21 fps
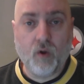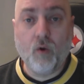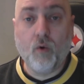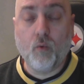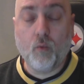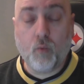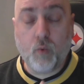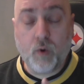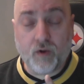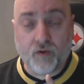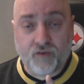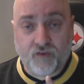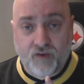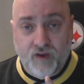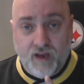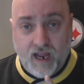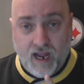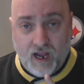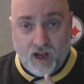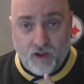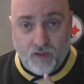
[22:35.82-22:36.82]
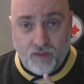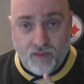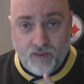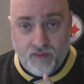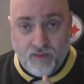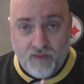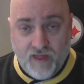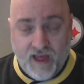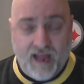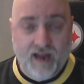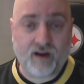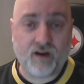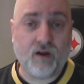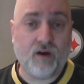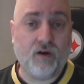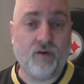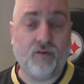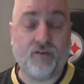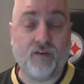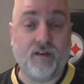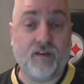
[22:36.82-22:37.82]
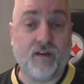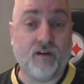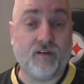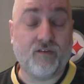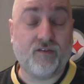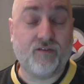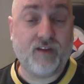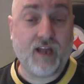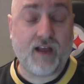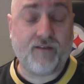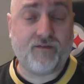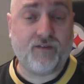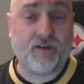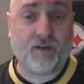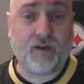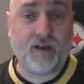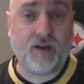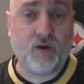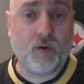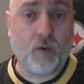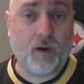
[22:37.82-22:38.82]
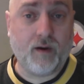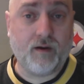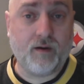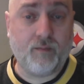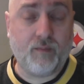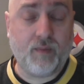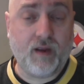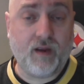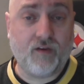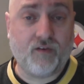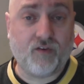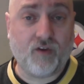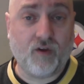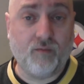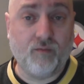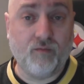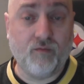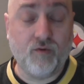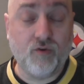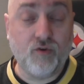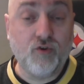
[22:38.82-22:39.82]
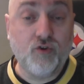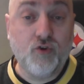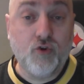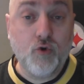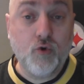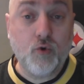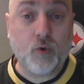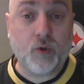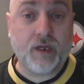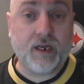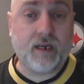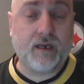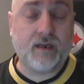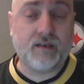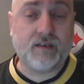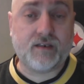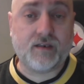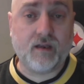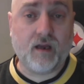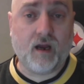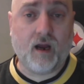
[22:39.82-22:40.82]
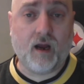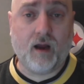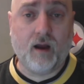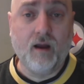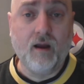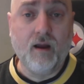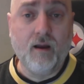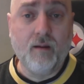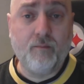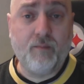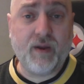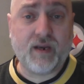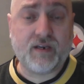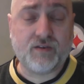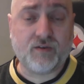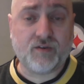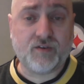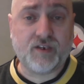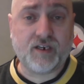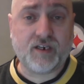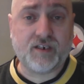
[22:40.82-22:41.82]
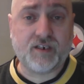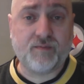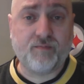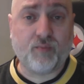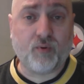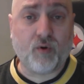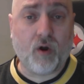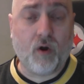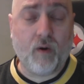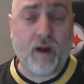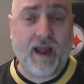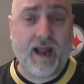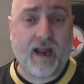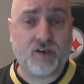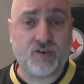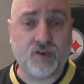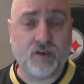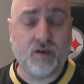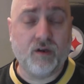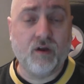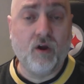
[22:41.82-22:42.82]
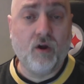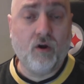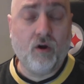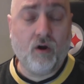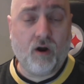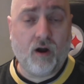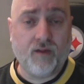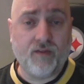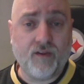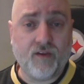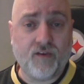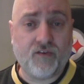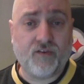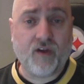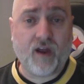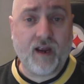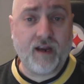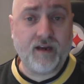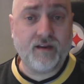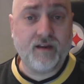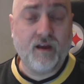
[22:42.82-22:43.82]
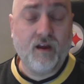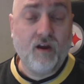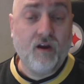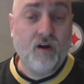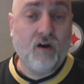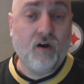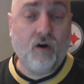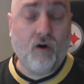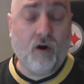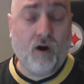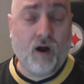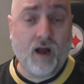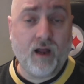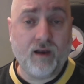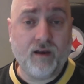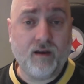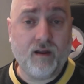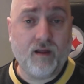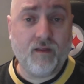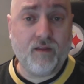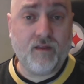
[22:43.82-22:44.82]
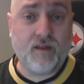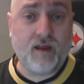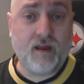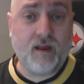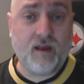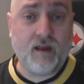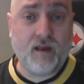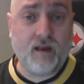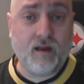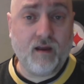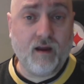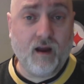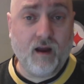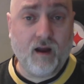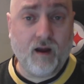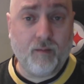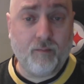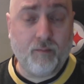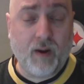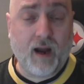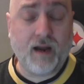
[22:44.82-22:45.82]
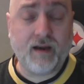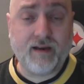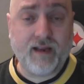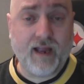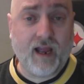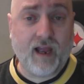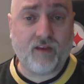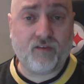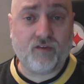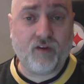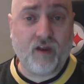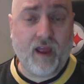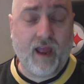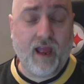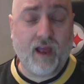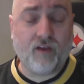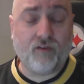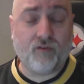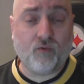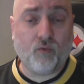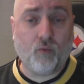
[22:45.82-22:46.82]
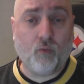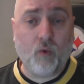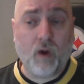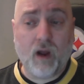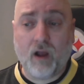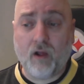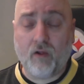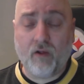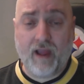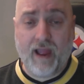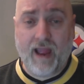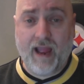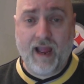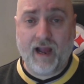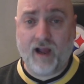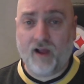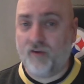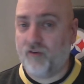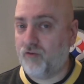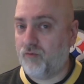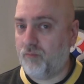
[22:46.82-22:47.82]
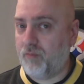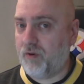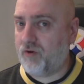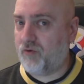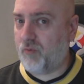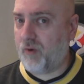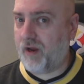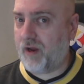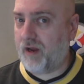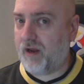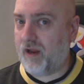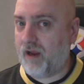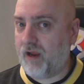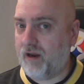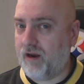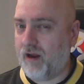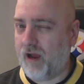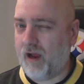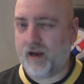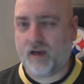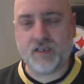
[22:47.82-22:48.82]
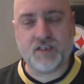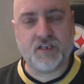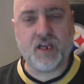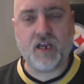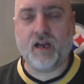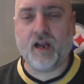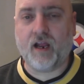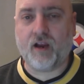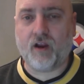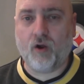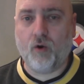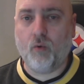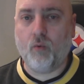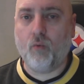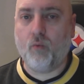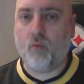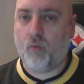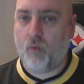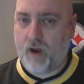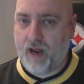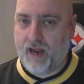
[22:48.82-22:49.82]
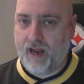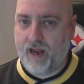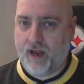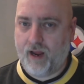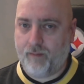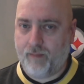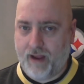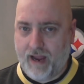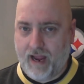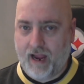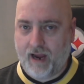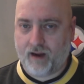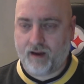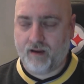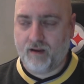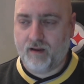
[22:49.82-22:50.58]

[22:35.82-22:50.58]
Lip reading: We'll see how that goes, and there's definitely going to be some dueling Pixel 6 Pro action on the site, on the podcast, as well as between he and I, because he and I go way back.